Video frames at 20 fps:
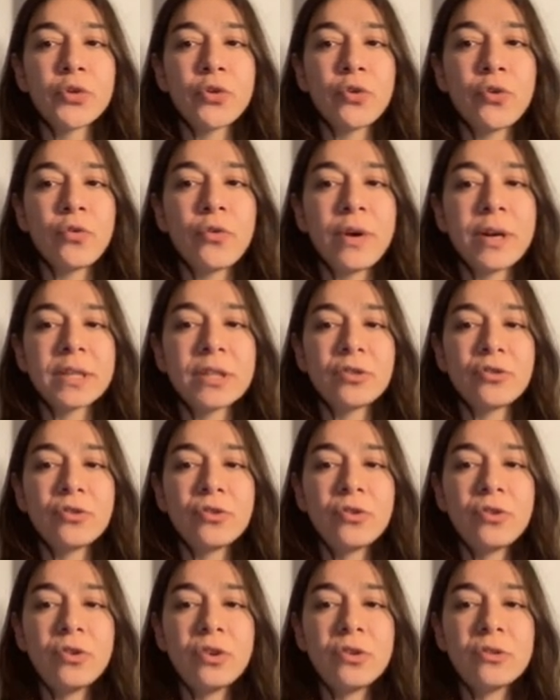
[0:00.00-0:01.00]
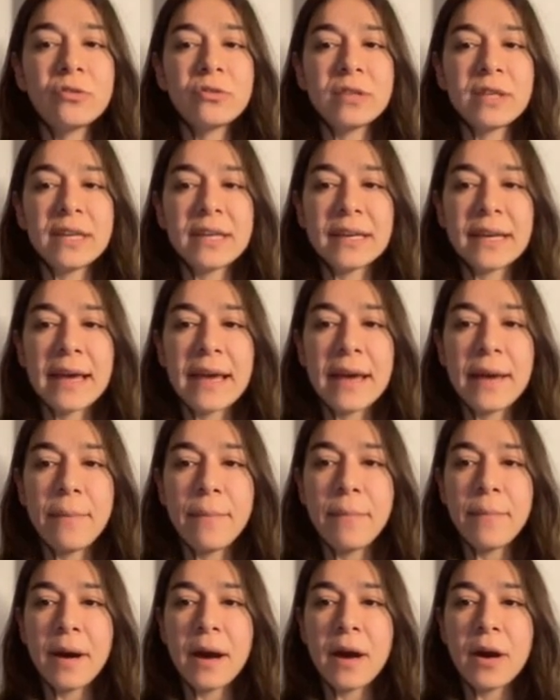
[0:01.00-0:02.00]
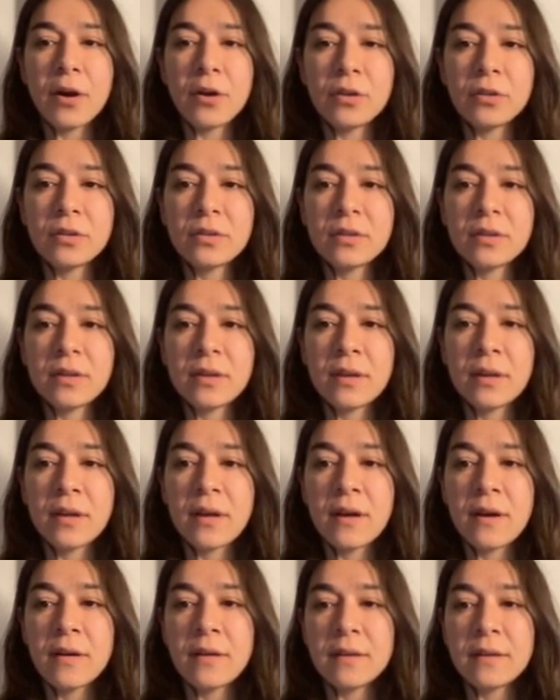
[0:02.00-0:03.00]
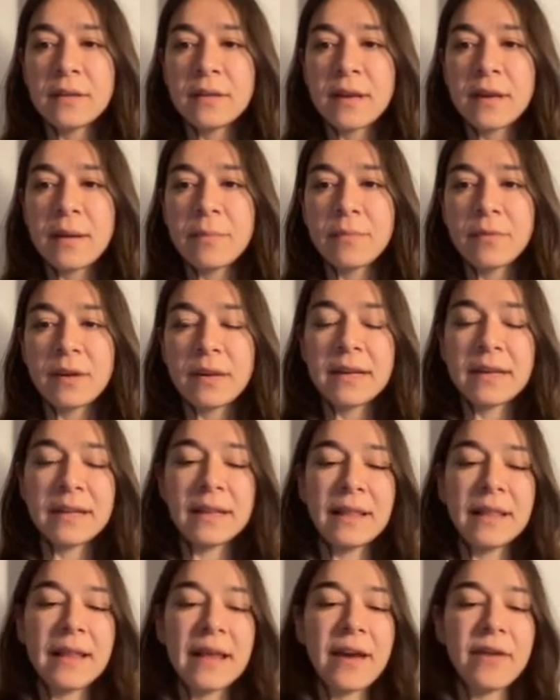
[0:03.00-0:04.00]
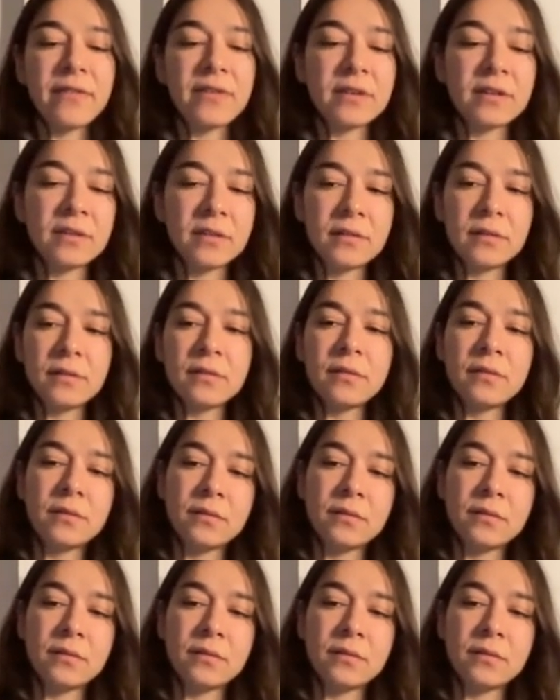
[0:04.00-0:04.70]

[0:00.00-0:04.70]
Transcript: so what do you think about number 11?